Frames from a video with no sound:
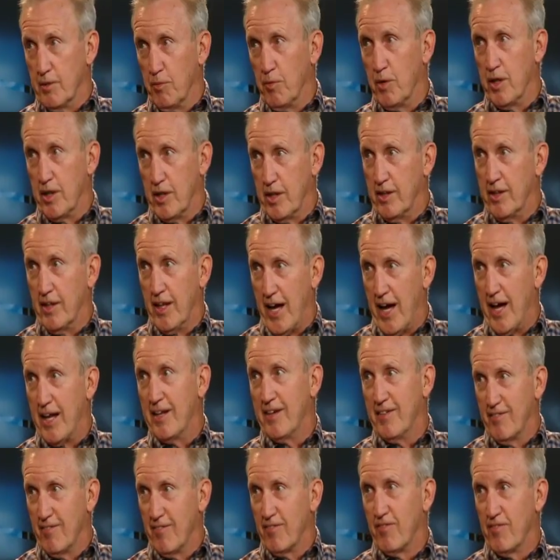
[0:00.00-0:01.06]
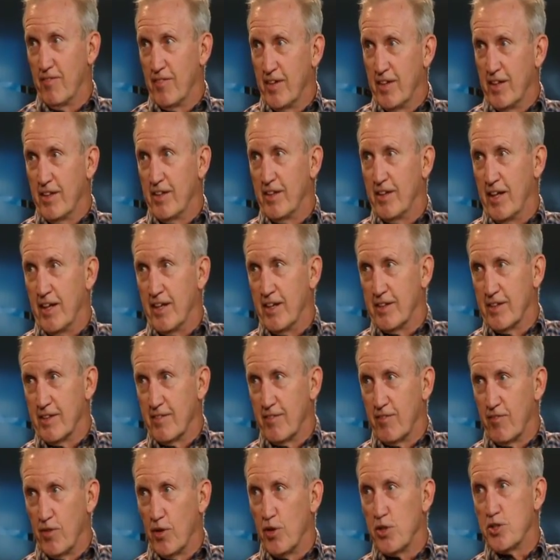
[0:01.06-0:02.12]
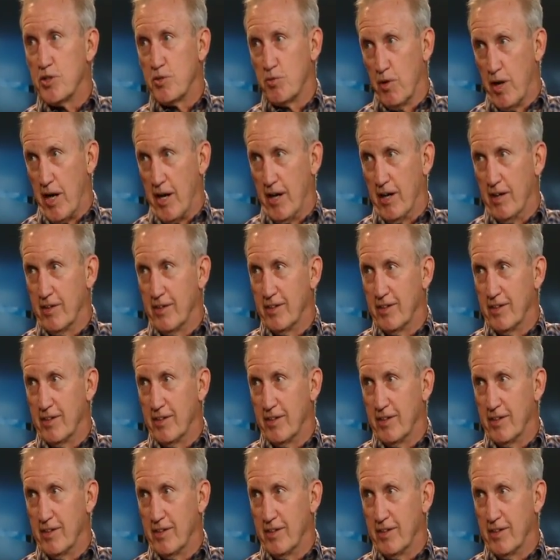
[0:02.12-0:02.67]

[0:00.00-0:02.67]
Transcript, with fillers: and winning that that first round.